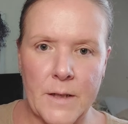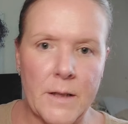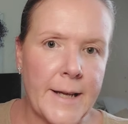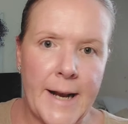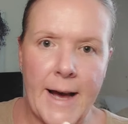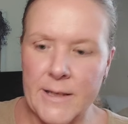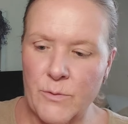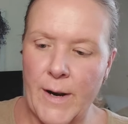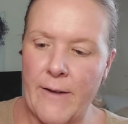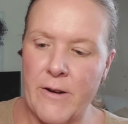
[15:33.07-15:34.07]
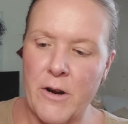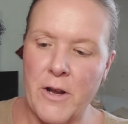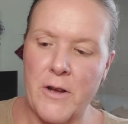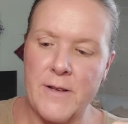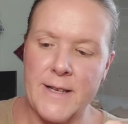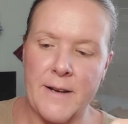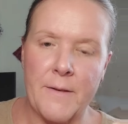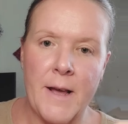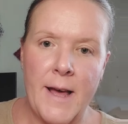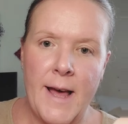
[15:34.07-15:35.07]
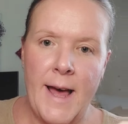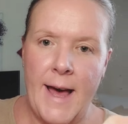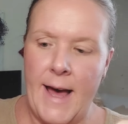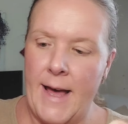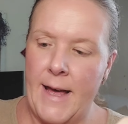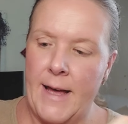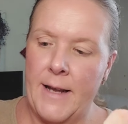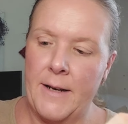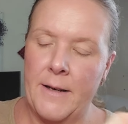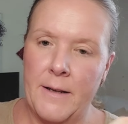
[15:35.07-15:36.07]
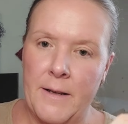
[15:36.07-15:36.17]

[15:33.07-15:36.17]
Kleenex, whatever you're using, and